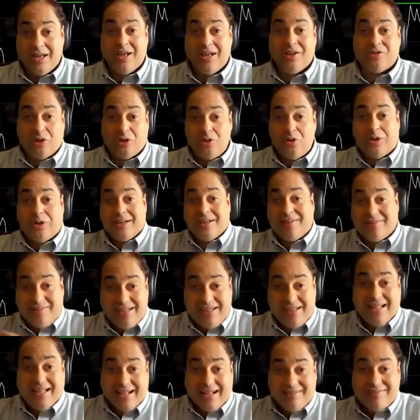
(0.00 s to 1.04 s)
So you can see
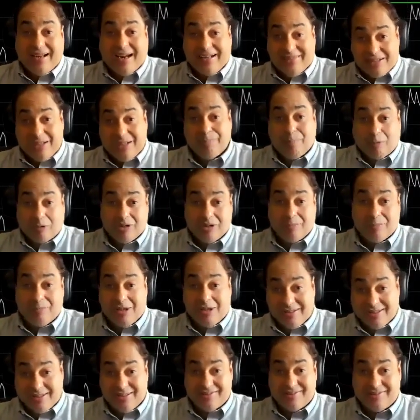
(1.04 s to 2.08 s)
the exciting
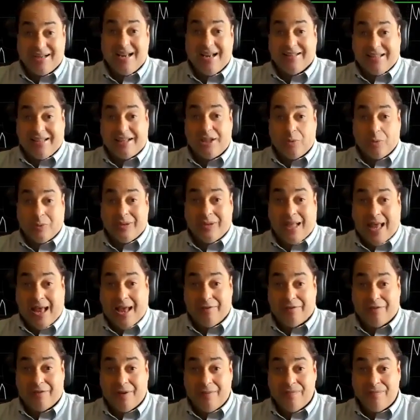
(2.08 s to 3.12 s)
possibilities that you will
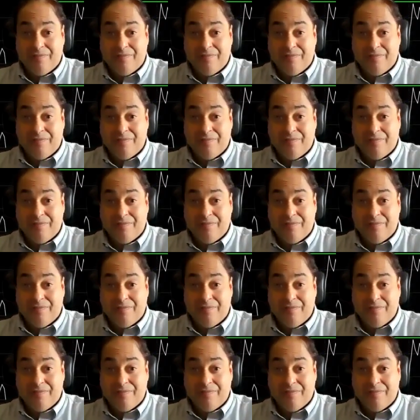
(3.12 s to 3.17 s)
have.